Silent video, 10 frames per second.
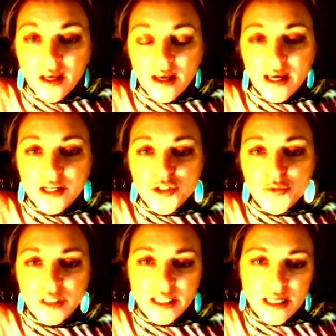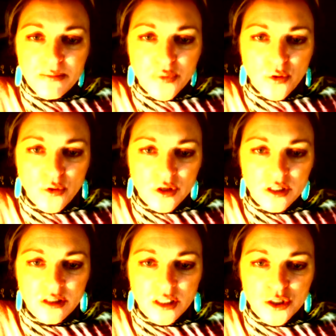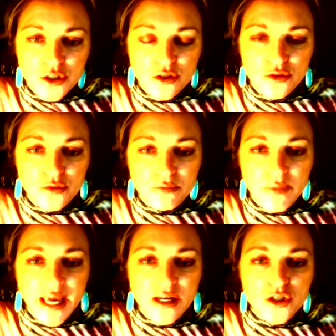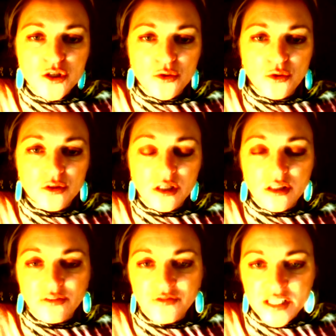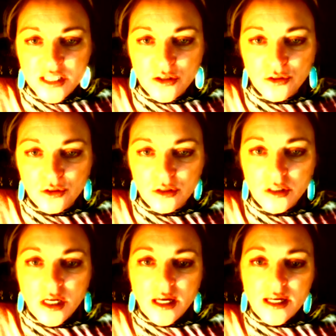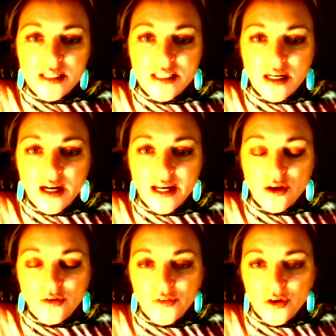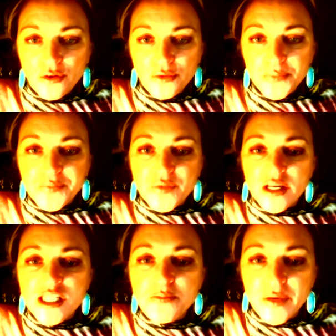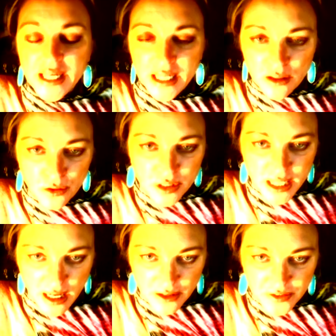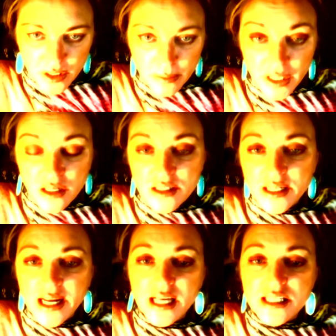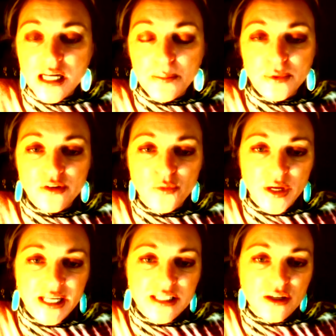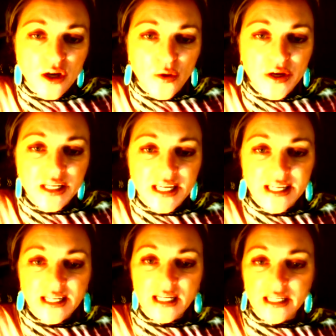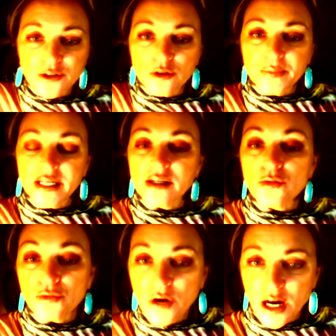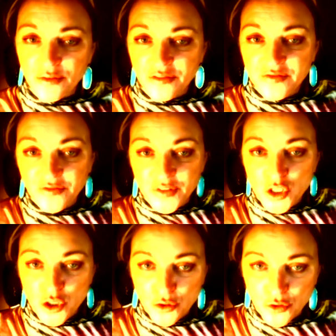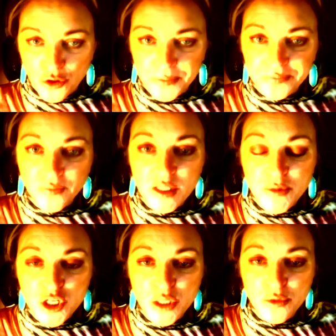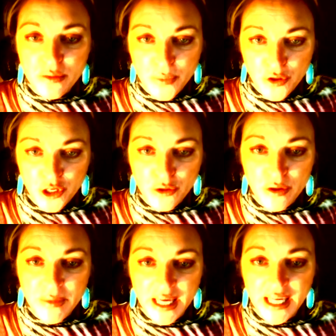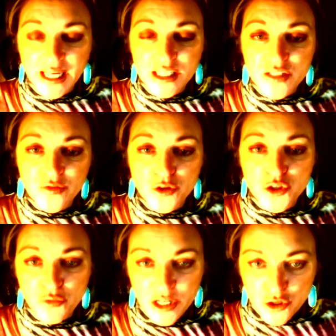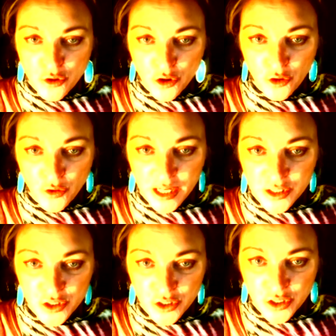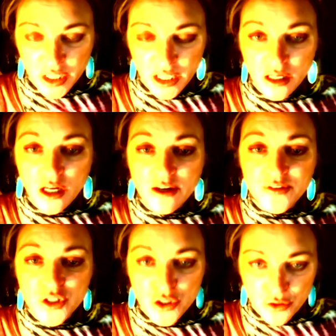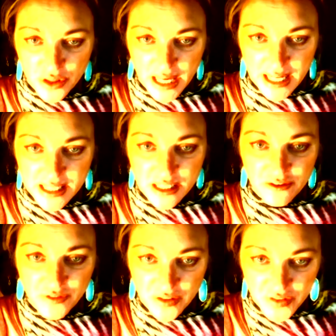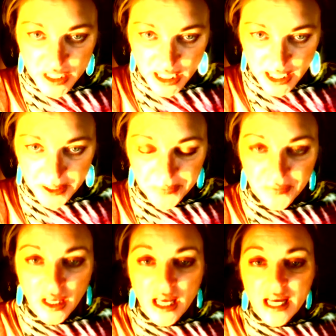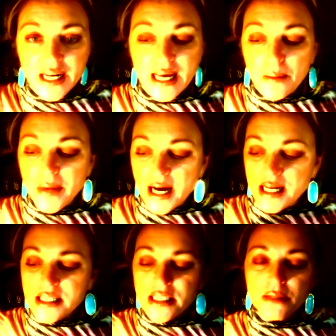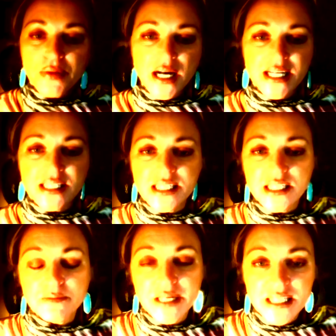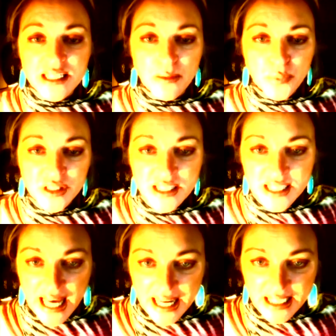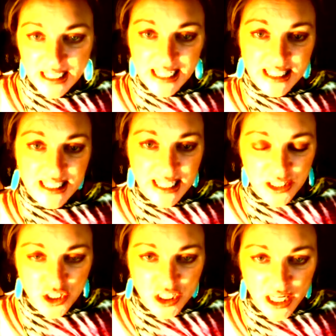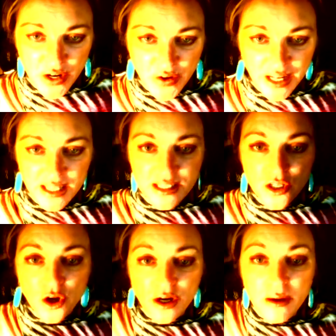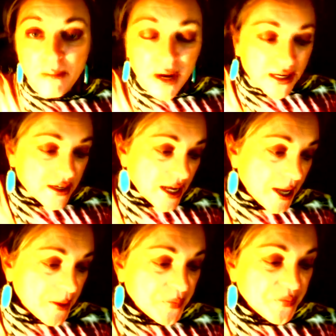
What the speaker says: And it's really important that you make sure that the physical side of you is being looked after, because the next couple of weeks are going to get a little bit rough for sure, especially with Mercury making its first retrograde journey for 2015. Now, Mars in Pisces meets up with Saturn in Sagittarius on Monday.